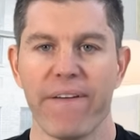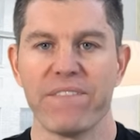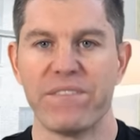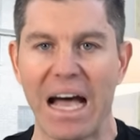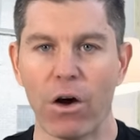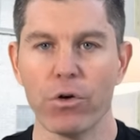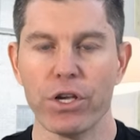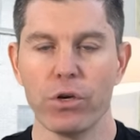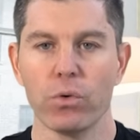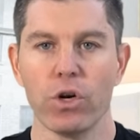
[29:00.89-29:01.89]

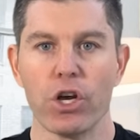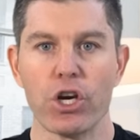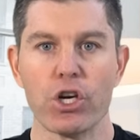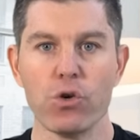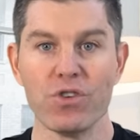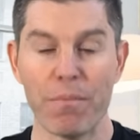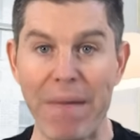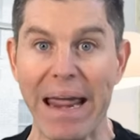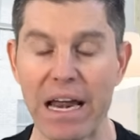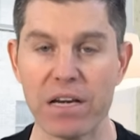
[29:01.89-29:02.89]
value you
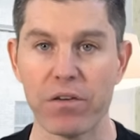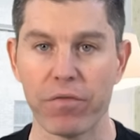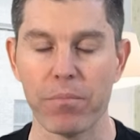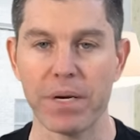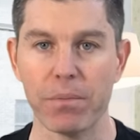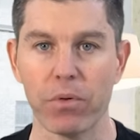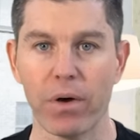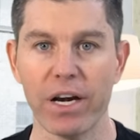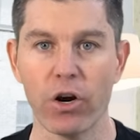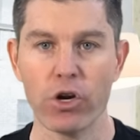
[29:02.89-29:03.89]
demand from people,
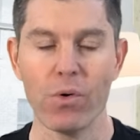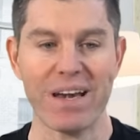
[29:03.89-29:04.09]
right? Are you a